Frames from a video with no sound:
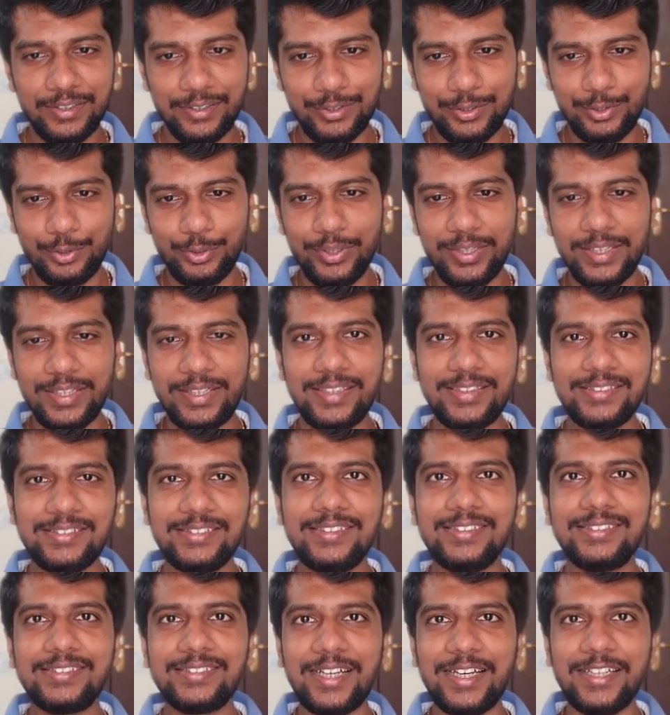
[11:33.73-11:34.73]
To increase
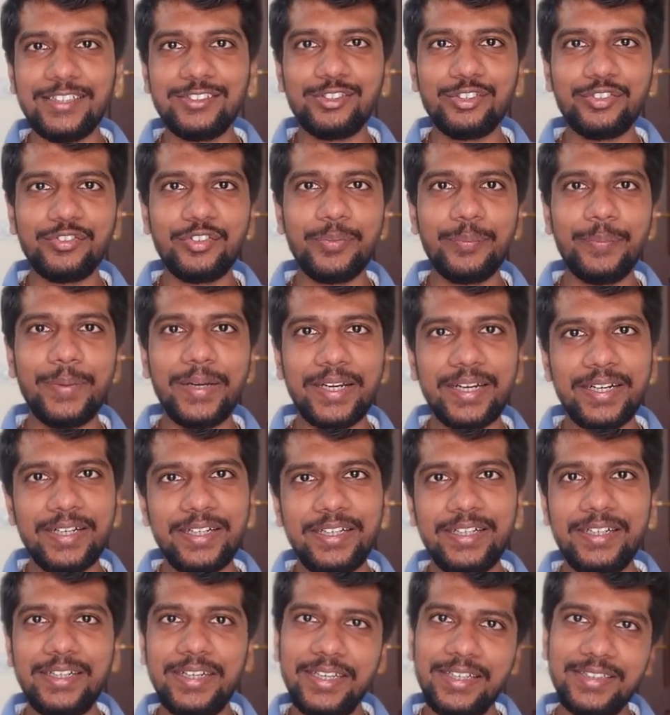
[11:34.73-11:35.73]
the size of the bucket,
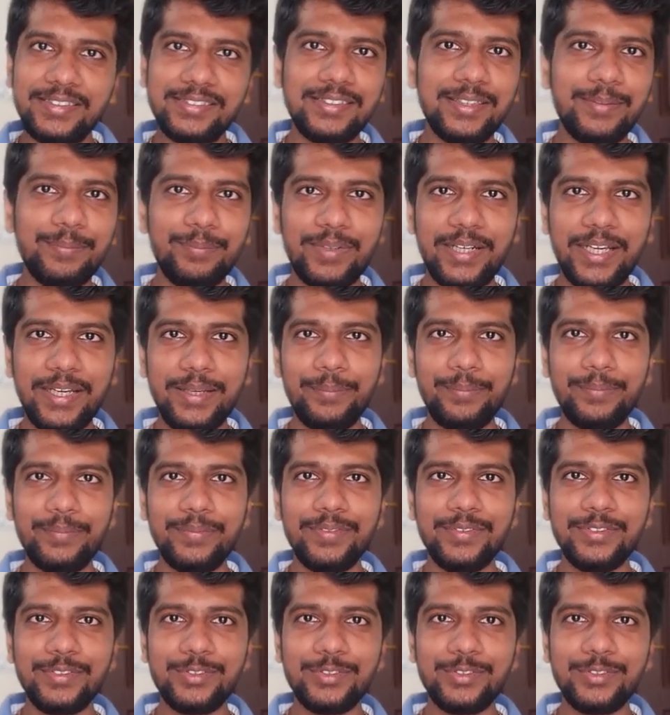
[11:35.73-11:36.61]
it takes some time.